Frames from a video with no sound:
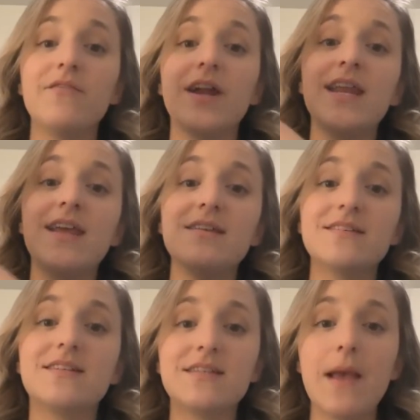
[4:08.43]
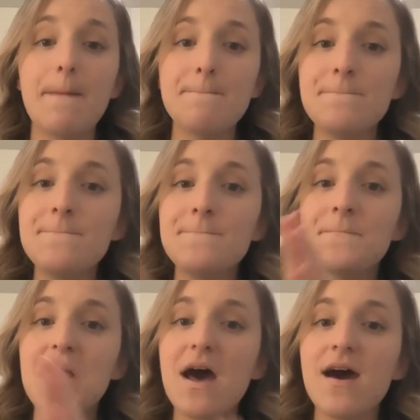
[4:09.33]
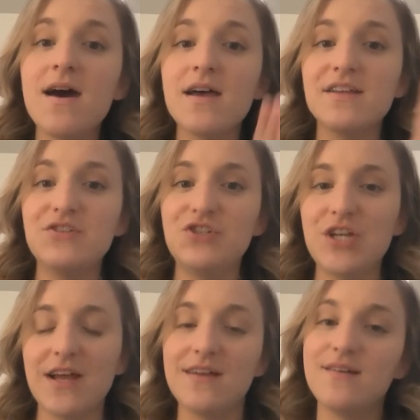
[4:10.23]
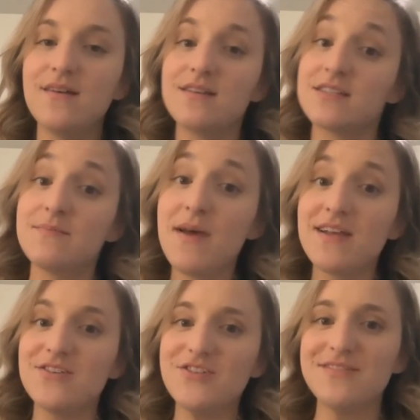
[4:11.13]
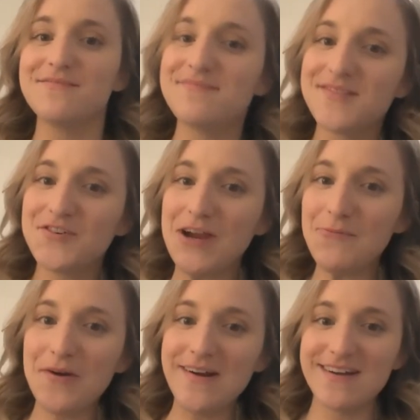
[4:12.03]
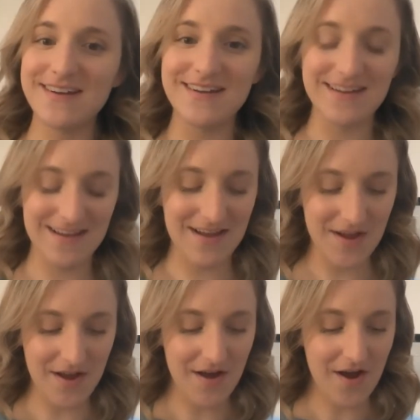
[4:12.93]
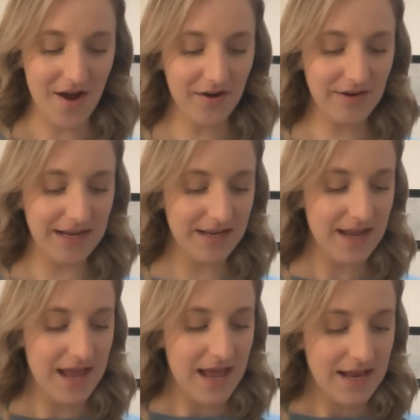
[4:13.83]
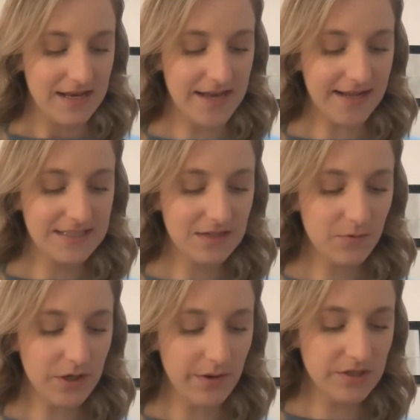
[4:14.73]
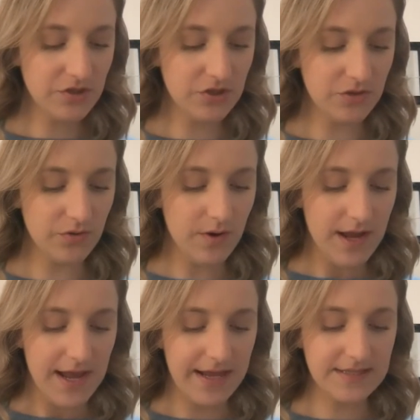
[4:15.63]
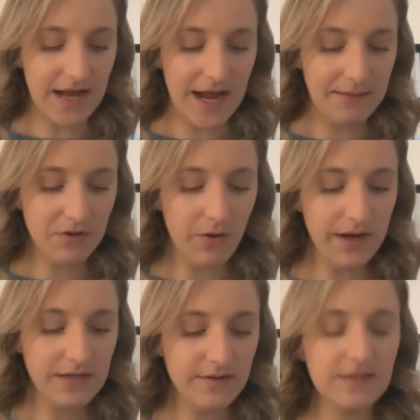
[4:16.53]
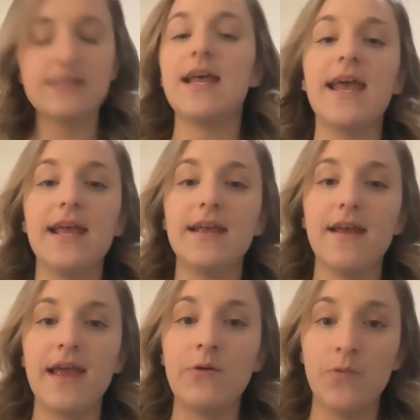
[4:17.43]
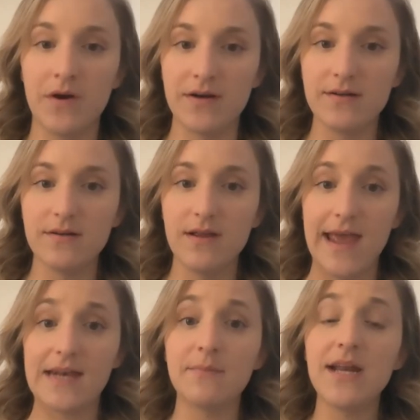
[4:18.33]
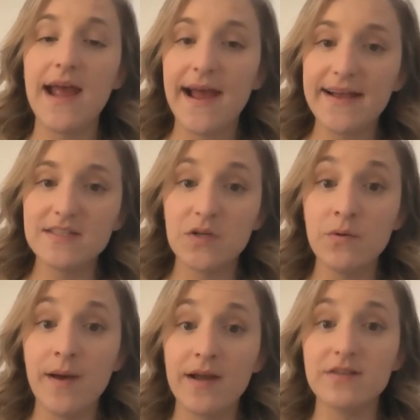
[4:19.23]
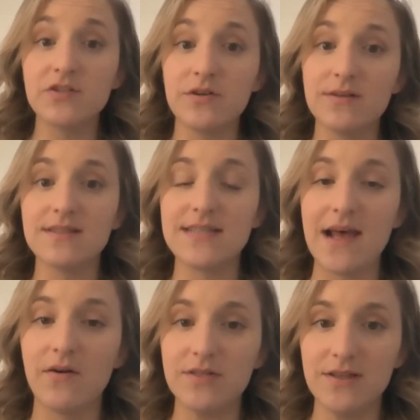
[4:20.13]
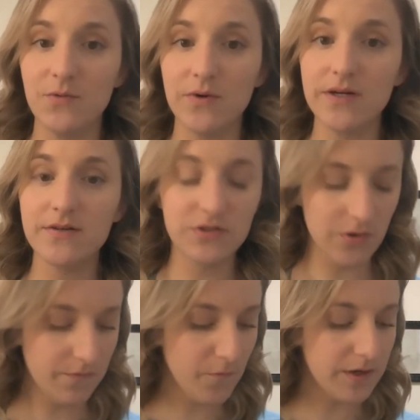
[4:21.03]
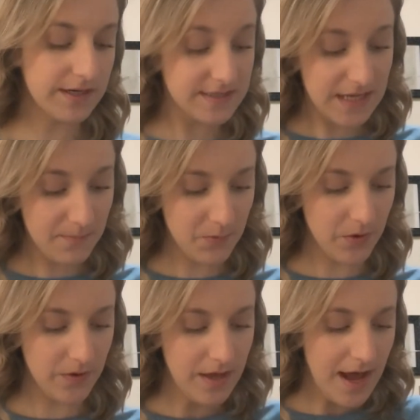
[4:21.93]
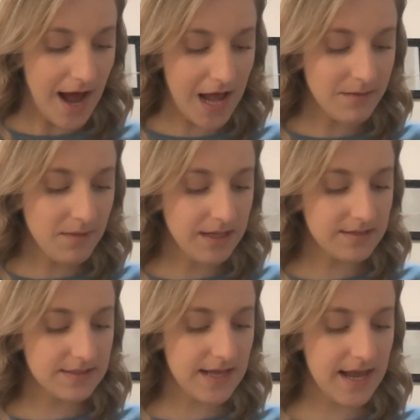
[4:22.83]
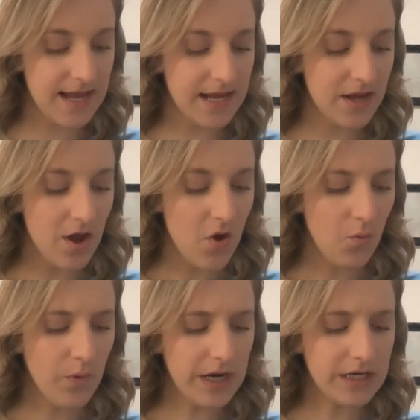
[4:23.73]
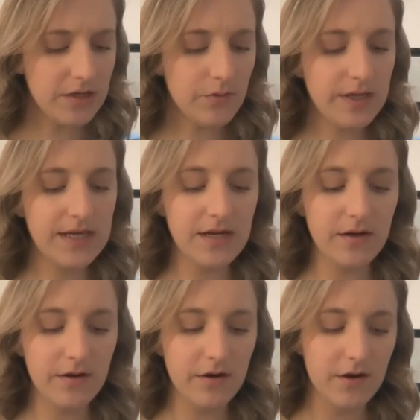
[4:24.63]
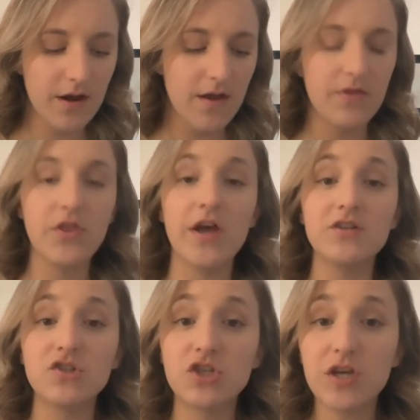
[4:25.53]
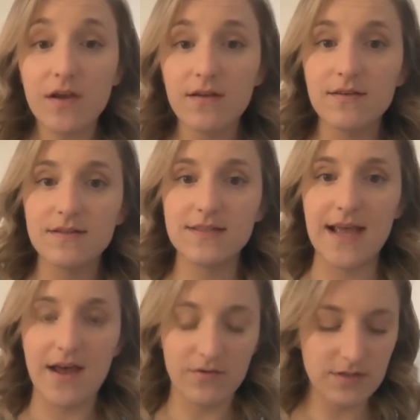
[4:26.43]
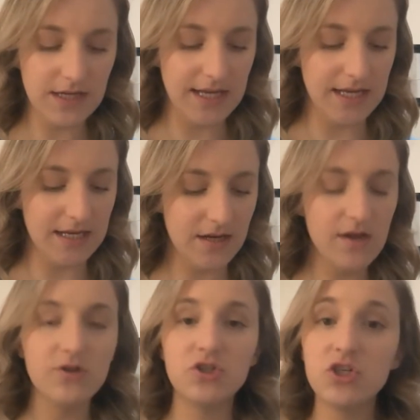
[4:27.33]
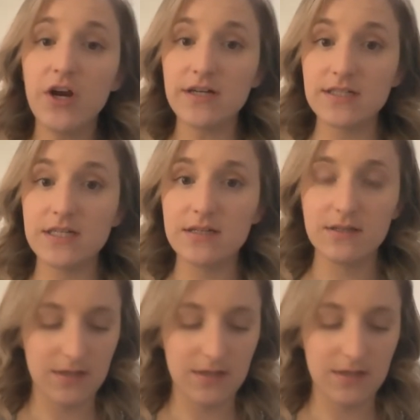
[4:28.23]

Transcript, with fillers: Ready? Smudge. Smudge. Great work. All right. Next thing we're going to do is I'm going to say a word and I'm going to ask you about a certain sound in the word. So, for example, I might say, Where do you hear the ch sound in chart?